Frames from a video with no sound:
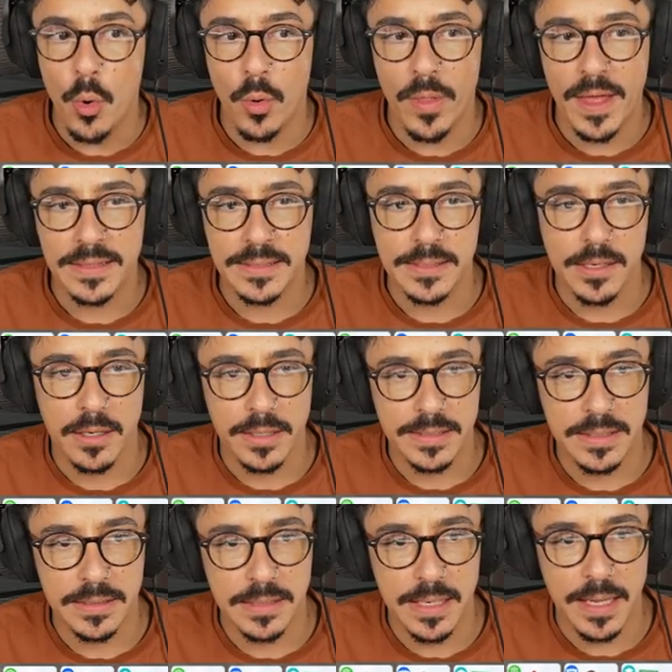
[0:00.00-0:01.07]
Oh, that's nice,
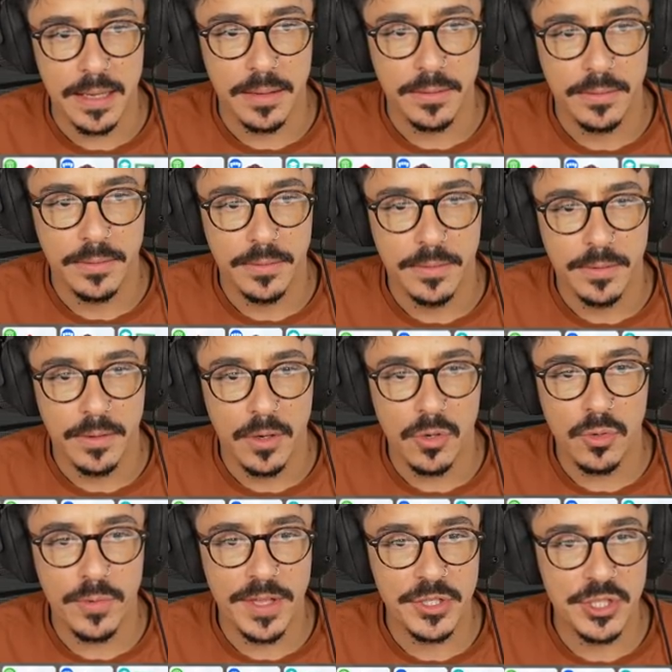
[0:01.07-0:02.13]
isn't it?
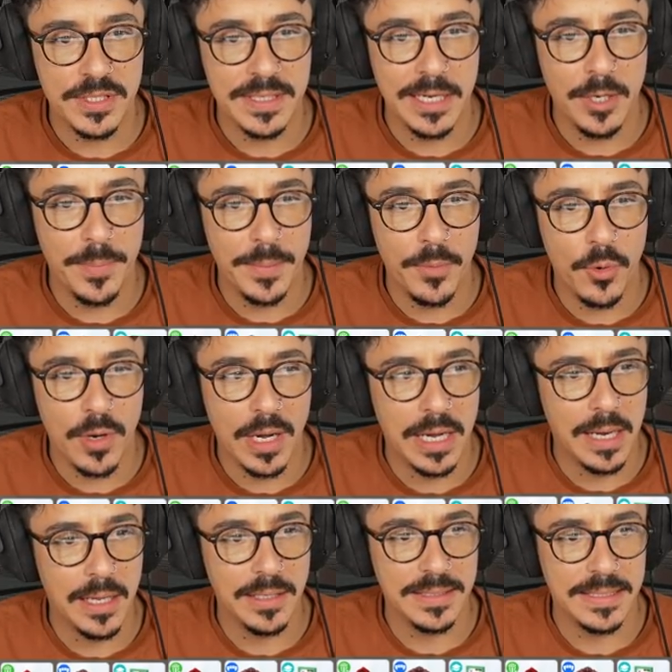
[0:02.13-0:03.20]
Oh, that's just a little bit more
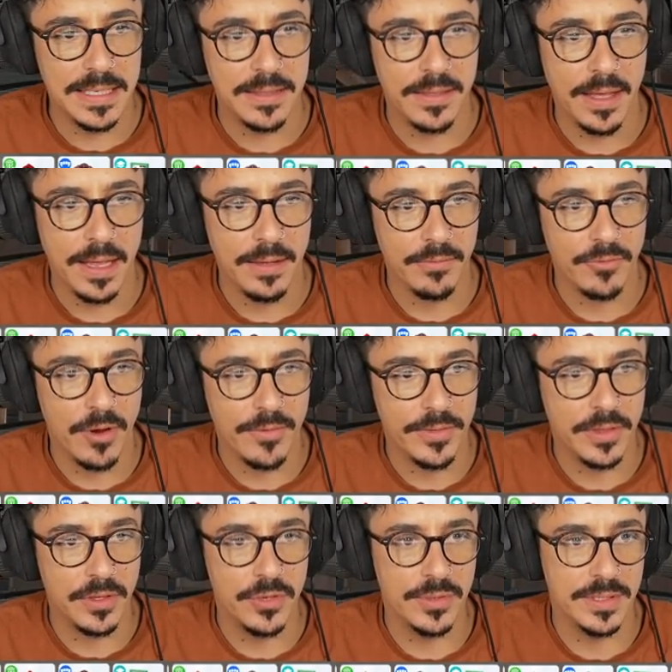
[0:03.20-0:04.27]
classy, that, rather
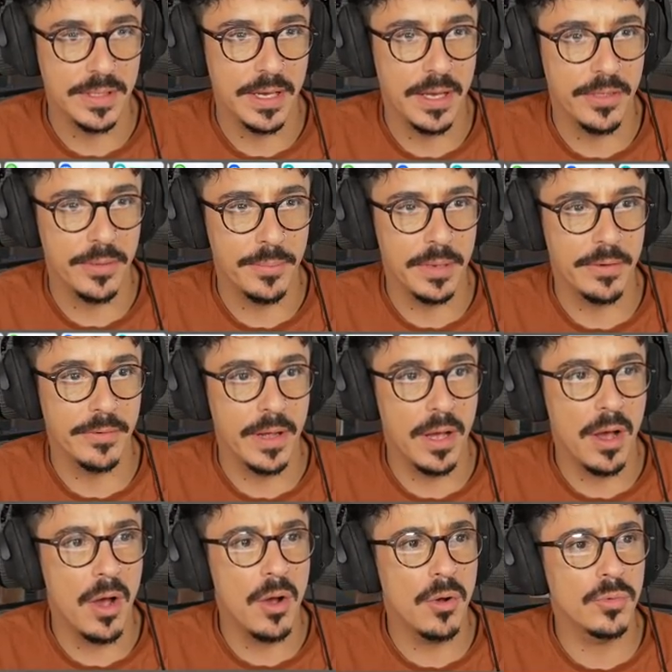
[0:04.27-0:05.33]
than using that other mirror.
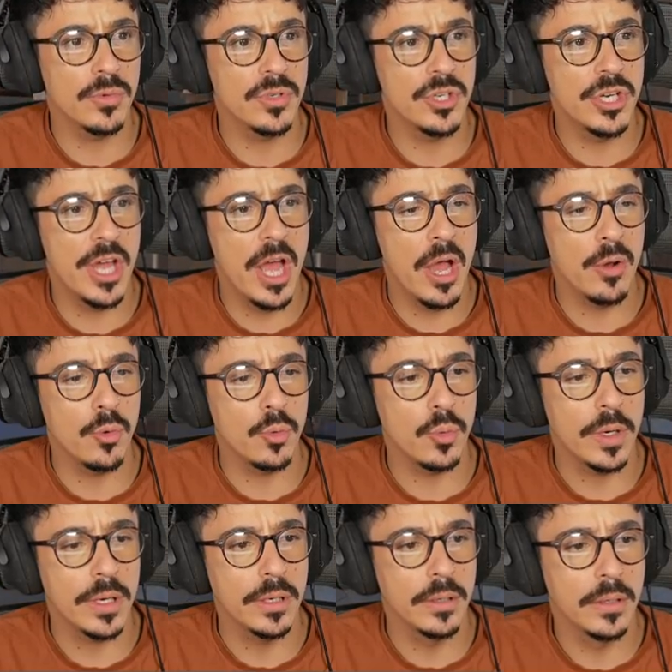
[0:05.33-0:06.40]
Oh,
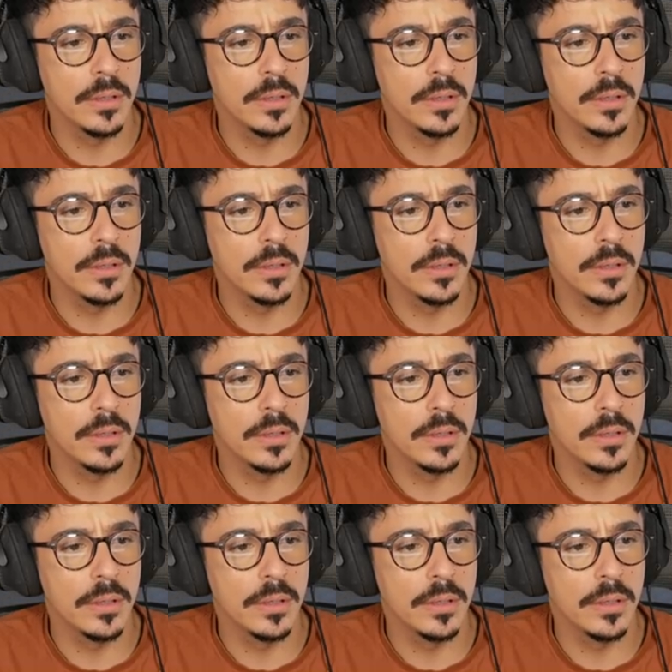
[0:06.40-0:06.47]
no.